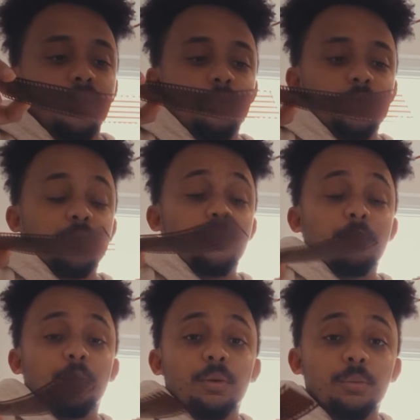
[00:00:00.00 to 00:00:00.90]
I'm assuming there
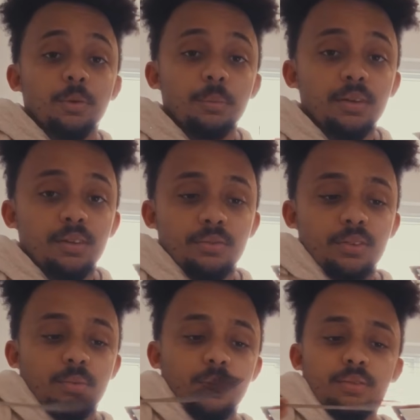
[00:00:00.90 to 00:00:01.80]
probably will be a
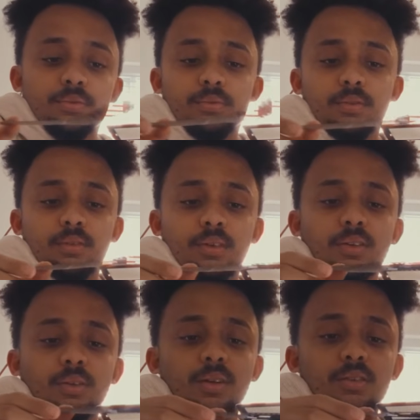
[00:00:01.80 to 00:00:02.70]
difference if I
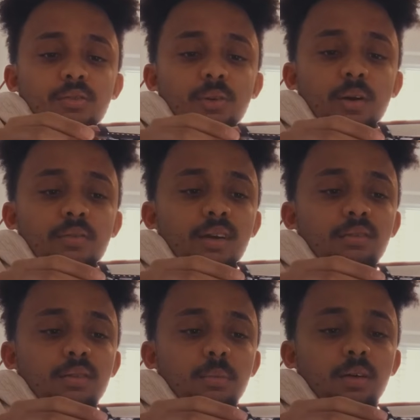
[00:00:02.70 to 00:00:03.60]
do this the wrong way
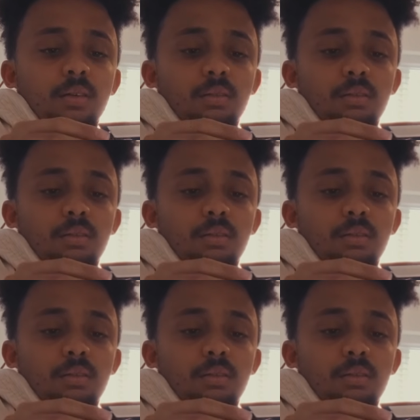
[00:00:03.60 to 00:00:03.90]
around, but